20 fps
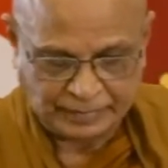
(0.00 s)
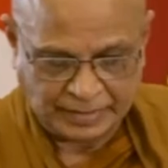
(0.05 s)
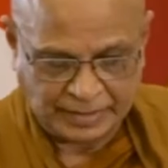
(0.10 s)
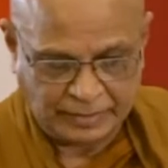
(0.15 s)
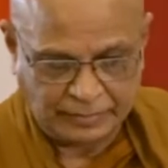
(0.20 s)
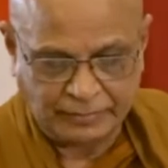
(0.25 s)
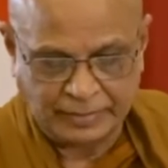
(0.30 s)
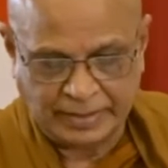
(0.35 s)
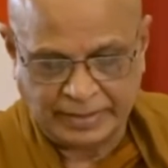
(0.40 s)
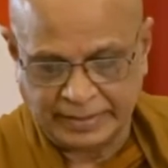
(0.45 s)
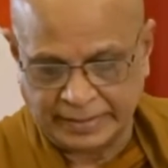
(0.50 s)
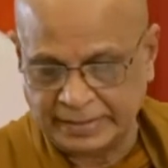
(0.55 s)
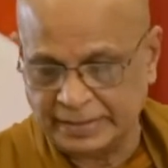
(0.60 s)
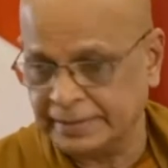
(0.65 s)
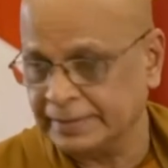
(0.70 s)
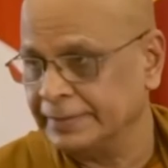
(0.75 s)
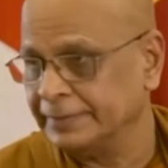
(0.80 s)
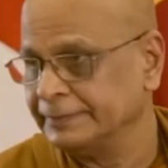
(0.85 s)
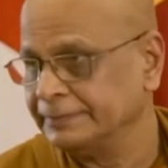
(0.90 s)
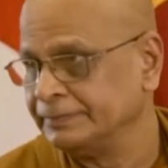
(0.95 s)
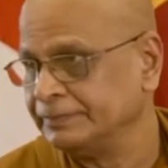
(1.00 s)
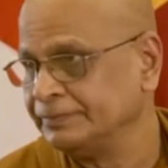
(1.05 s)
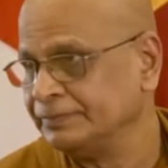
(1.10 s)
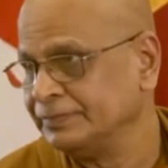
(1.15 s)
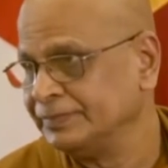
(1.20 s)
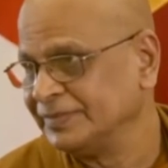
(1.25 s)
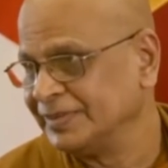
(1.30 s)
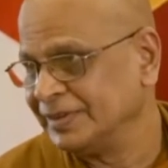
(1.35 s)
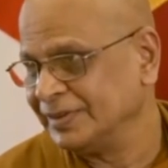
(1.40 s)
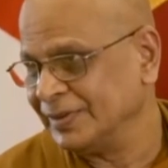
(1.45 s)
give a little
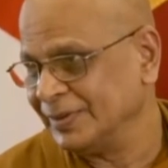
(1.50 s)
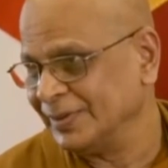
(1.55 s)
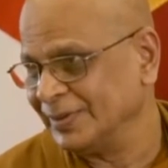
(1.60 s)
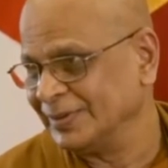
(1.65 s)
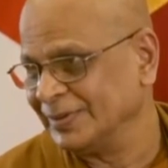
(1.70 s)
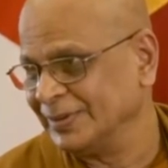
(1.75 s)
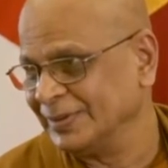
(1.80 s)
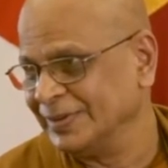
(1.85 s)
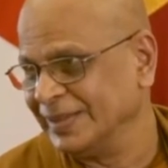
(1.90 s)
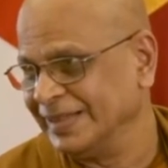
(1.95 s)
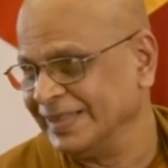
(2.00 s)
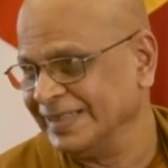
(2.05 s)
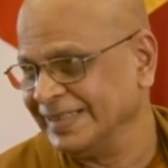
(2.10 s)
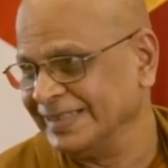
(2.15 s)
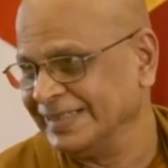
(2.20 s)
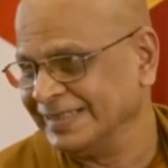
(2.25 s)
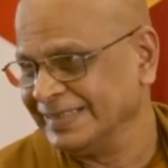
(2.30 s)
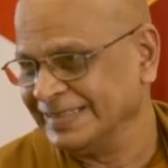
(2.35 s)
talk to the